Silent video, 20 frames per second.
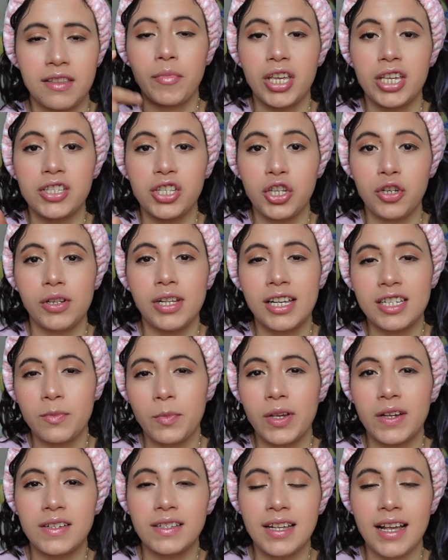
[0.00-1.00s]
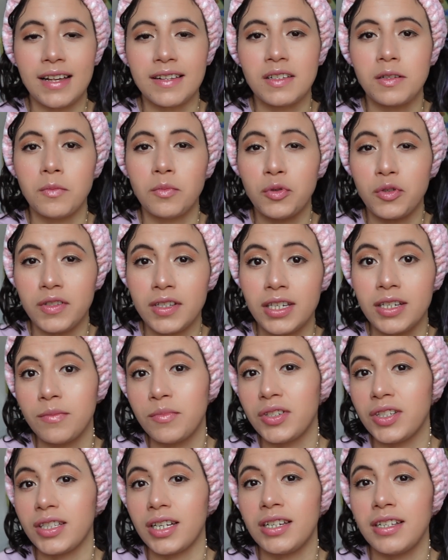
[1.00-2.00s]
Because CUNY SPS has a museum
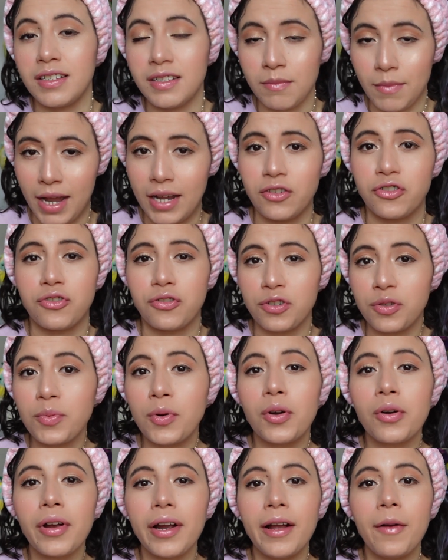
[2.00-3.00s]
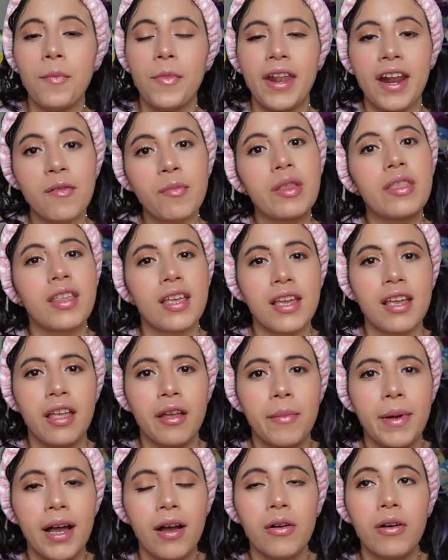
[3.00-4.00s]
studies master's program that I've been thinking
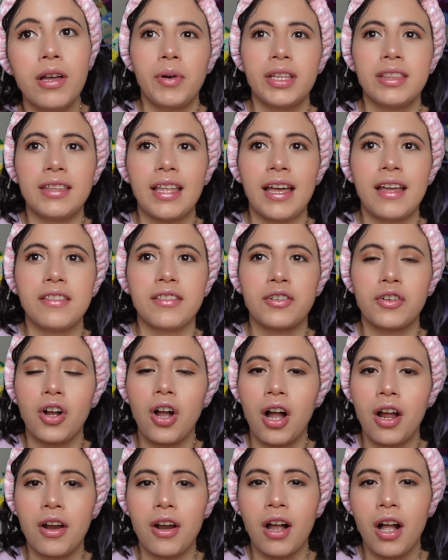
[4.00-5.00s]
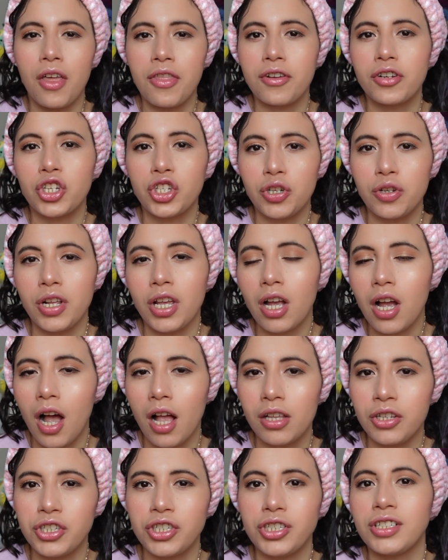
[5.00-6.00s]
about. But then there are other CUNY
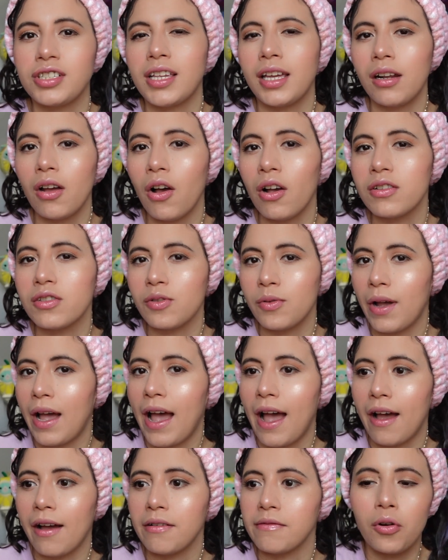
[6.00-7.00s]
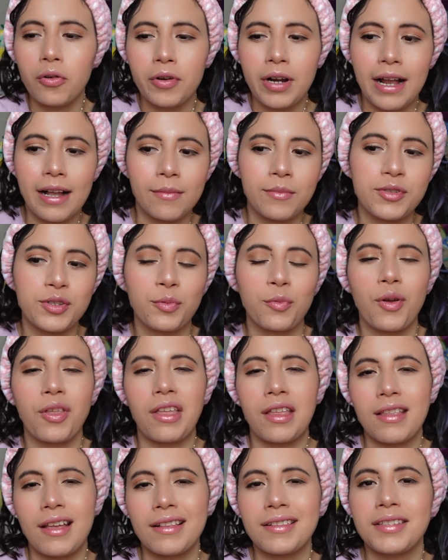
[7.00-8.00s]
colleges that also have programs
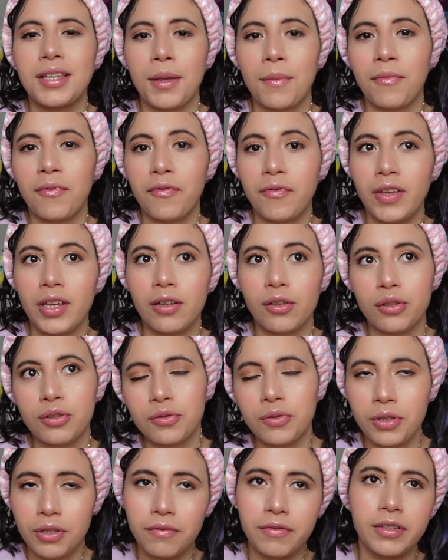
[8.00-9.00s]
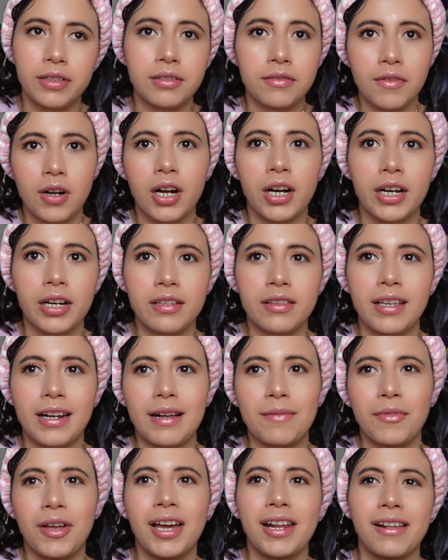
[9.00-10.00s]
within that same field or the field of art that
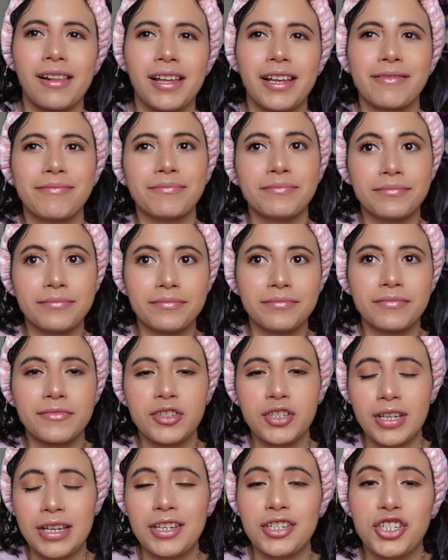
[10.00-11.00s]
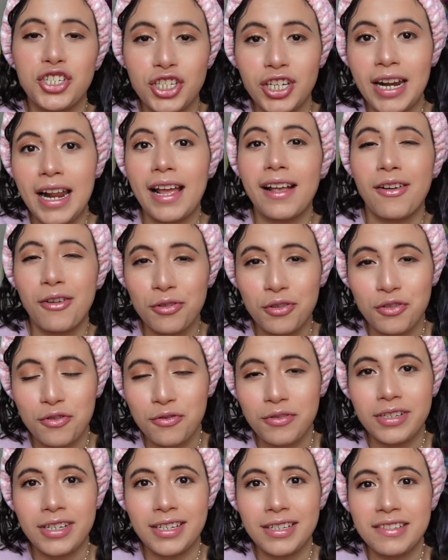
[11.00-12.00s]
I'm kind of like, should I go
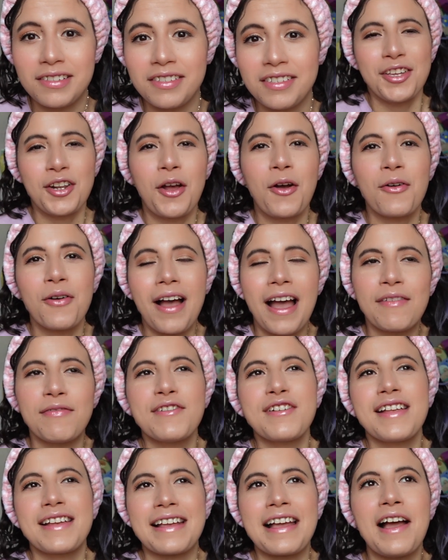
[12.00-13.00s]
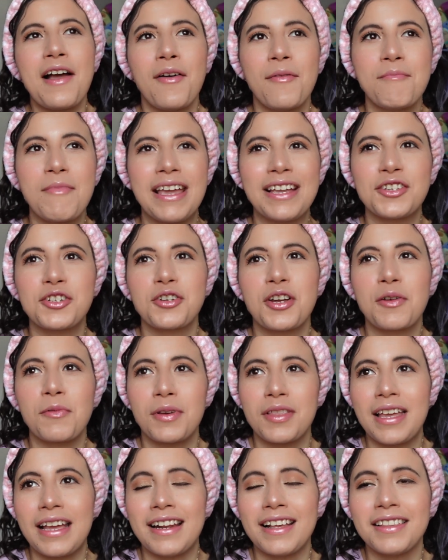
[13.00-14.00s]
through this? You know, I feel like majoring
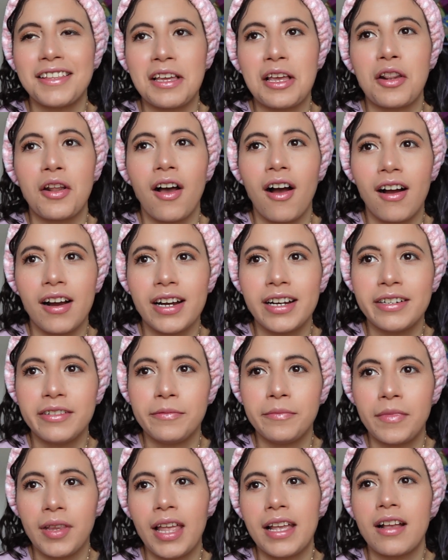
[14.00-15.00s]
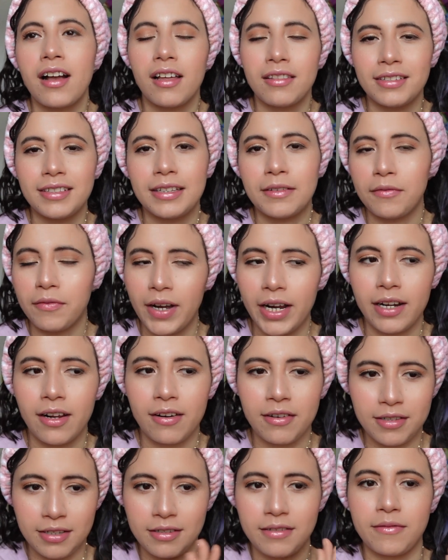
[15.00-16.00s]
with anything in art, like other than fine
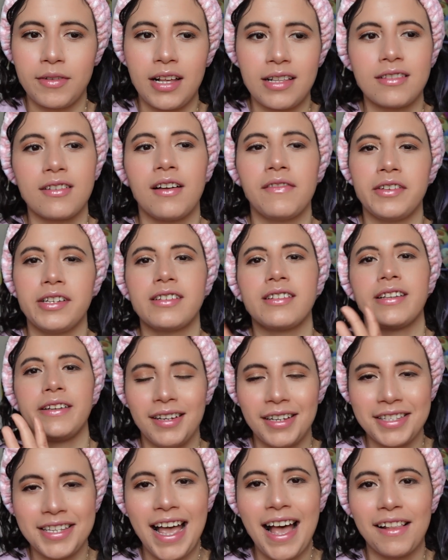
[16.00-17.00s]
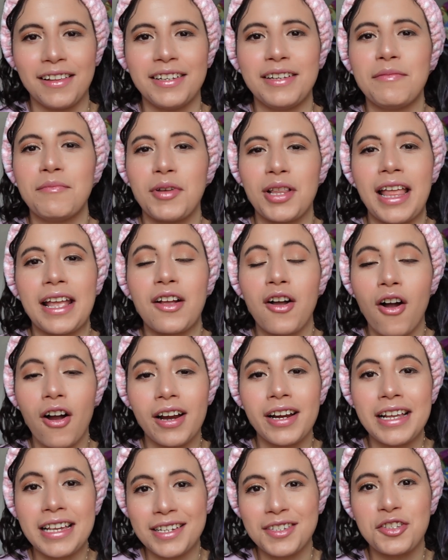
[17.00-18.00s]
arts, that's obviously a talent. But like
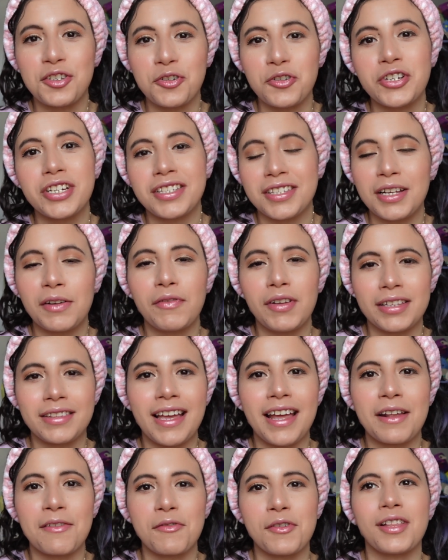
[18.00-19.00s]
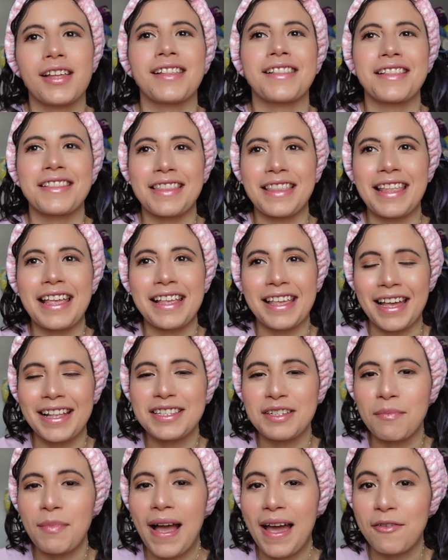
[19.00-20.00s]
art history and stuff like that, I feel like it
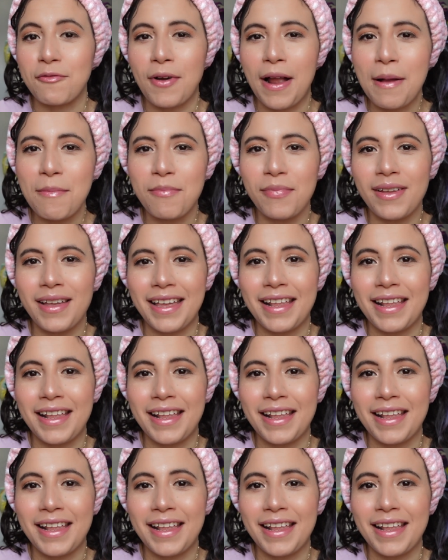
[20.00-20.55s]
gets a bad rep.